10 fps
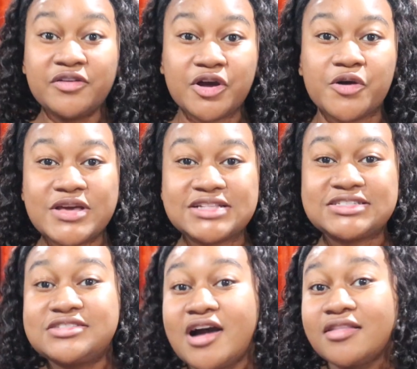don't know,
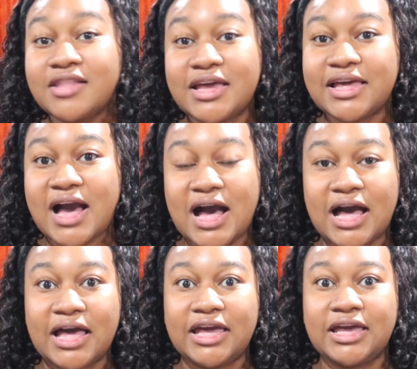it's not like
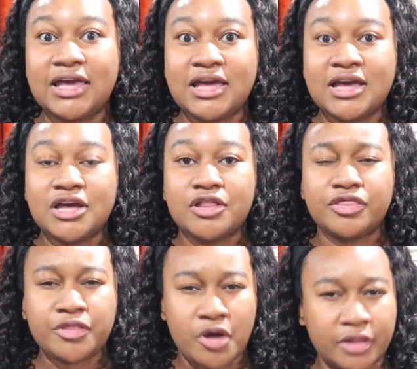I
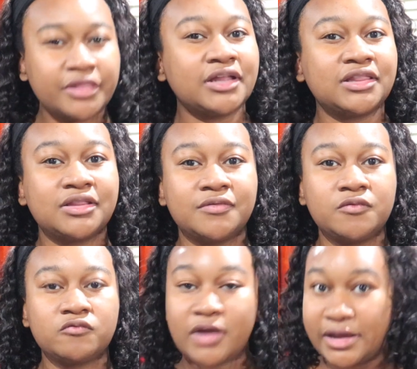thought that
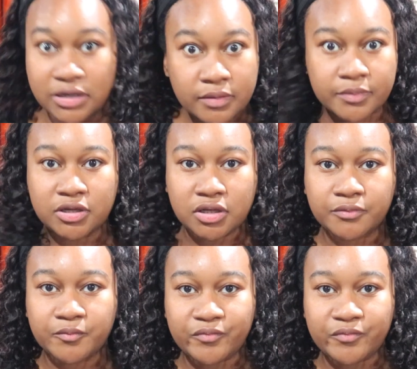writing a book